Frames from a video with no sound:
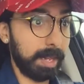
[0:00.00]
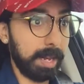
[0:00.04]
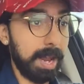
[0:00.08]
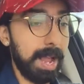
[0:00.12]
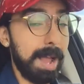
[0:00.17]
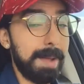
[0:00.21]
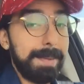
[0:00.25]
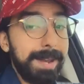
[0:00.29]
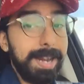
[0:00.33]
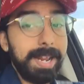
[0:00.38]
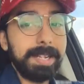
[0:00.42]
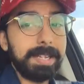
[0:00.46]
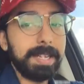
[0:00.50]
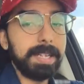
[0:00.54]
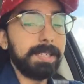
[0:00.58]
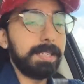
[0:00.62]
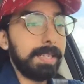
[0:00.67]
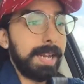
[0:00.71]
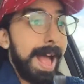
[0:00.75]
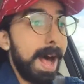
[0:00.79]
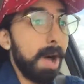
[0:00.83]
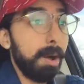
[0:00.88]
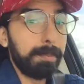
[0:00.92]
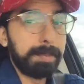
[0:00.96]
I mean, it
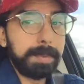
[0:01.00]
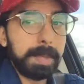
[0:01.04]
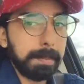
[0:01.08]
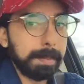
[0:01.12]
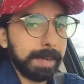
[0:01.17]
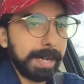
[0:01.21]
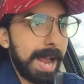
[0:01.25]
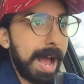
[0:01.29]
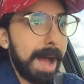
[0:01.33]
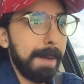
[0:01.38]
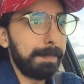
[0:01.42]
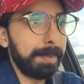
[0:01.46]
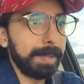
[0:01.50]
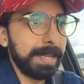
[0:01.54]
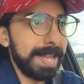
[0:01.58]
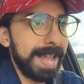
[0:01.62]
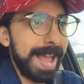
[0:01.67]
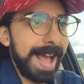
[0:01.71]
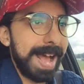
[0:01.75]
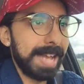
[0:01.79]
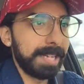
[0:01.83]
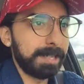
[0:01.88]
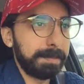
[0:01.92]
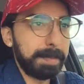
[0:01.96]
doesn't help the
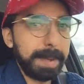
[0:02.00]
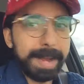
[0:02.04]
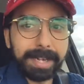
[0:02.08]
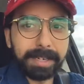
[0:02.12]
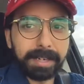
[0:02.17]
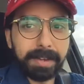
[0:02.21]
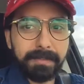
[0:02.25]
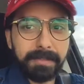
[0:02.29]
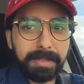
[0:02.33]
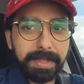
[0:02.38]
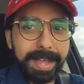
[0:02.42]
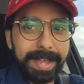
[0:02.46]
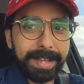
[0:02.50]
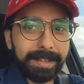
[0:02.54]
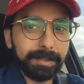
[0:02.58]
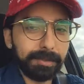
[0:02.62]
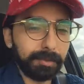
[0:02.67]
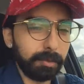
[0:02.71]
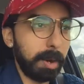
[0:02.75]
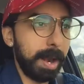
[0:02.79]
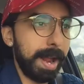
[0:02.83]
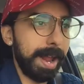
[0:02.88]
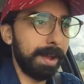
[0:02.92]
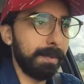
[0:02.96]
monopoly aspect of
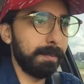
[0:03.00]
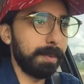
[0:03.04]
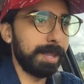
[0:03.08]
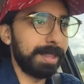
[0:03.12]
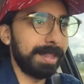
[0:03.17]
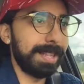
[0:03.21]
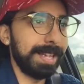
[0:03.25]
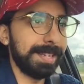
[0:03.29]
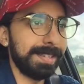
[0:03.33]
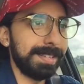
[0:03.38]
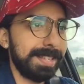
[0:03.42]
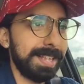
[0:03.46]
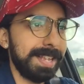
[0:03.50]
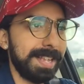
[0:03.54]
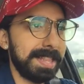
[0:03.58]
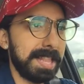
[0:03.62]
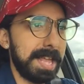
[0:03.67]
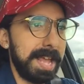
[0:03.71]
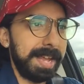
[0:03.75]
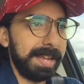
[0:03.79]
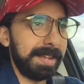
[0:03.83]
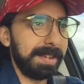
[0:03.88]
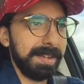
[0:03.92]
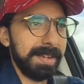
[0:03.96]
things, right? With Disney,
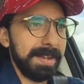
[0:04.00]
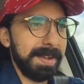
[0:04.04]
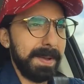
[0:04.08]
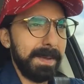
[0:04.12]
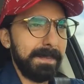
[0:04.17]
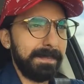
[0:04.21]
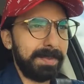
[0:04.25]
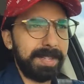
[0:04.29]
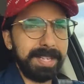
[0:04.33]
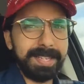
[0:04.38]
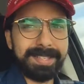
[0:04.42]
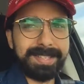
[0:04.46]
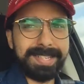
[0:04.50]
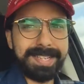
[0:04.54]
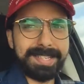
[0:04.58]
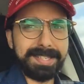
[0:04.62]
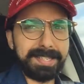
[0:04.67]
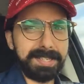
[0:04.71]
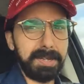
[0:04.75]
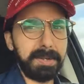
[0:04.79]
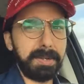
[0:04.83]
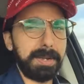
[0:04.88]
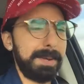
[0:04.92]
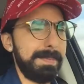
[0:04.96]
like,
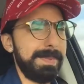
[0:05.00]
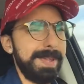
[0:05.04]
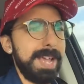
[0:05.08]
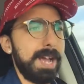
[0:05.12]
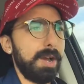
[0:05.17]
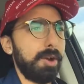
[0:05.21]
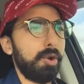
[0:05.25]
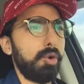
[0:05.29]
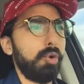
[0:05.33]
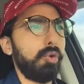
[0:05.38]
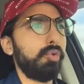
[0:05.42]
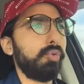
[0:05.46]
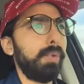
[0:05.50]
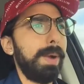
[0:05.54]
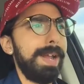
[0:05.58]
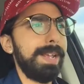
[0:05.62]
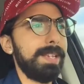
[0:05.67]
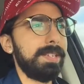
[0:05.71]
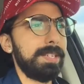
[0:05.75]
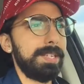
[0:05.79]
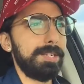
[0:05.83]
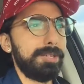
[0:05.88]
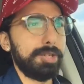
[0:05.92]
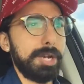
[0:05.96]
Disney's still going to be a
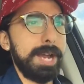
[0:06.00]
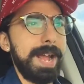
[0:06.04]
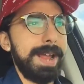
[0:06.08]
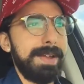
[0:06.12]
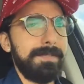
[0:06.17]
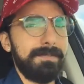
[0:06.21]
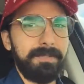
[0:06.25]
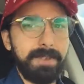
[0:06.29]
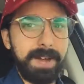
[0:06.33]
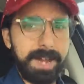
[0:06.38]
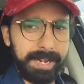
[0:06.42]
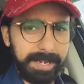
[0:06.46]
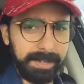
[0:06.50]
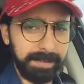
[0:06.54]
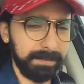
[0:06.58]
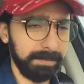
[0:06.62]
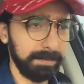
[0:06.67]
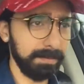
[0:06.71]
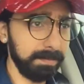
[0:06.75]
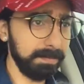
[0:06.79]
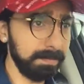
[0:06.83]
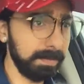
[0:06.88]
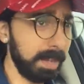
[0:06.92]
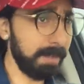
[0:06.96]
crazy giant fuck
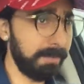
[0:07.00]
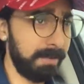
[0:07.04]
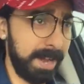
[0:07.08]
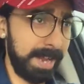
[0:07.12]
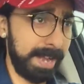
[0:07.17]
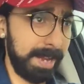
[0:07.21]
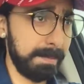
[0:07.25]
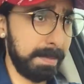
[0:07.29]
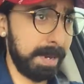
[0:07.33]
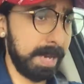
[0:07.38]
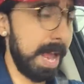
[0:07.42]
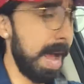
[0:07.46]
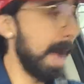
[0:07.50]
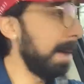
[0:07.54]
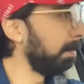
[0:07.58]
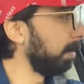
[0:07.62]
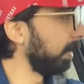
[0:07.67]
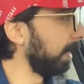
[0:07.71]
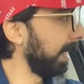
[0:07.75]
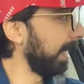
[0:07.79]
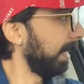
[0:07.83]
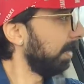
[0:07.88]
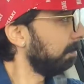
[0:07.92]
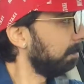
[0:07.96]
fucking
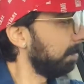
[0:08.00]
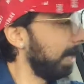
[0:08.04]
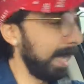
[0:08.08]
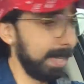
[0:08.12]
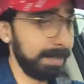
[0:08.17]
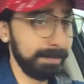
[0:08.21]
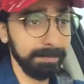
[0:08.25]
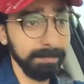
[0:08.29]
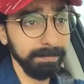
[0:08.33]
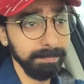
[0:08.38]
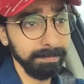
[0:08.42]
monopoly, but